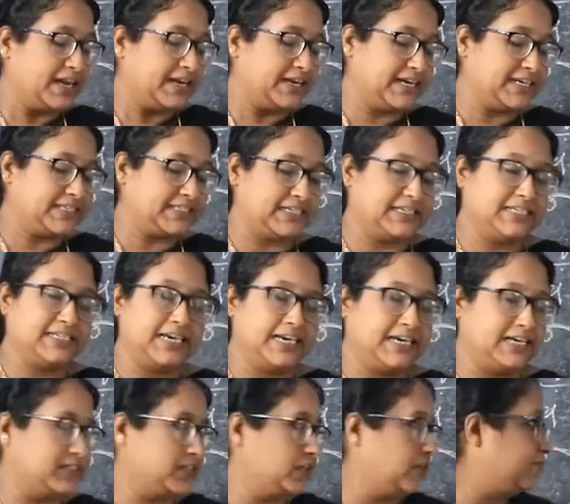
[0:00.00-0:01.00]
Next, in
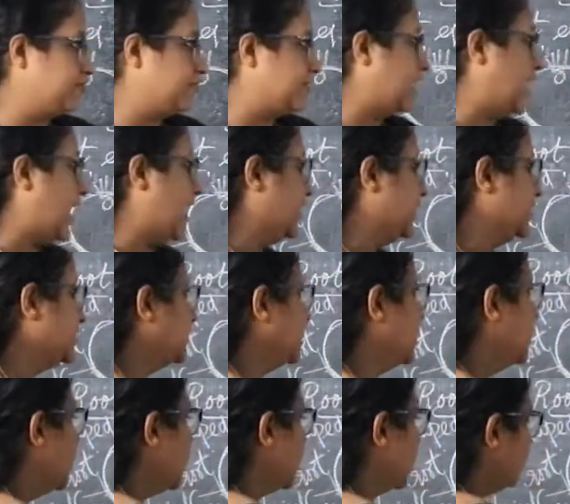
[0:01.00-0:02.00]
case of carrot,
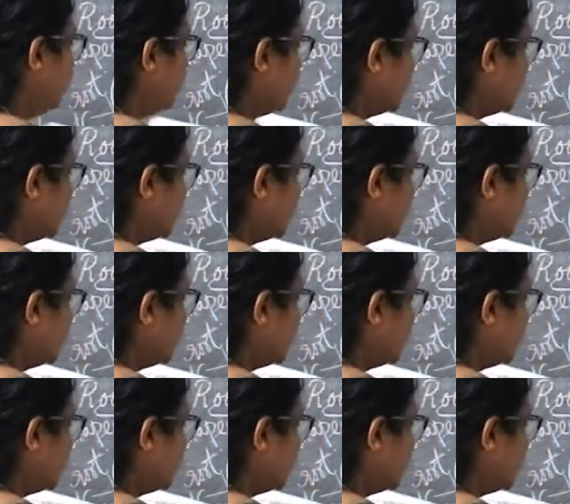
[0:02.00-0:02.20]
if we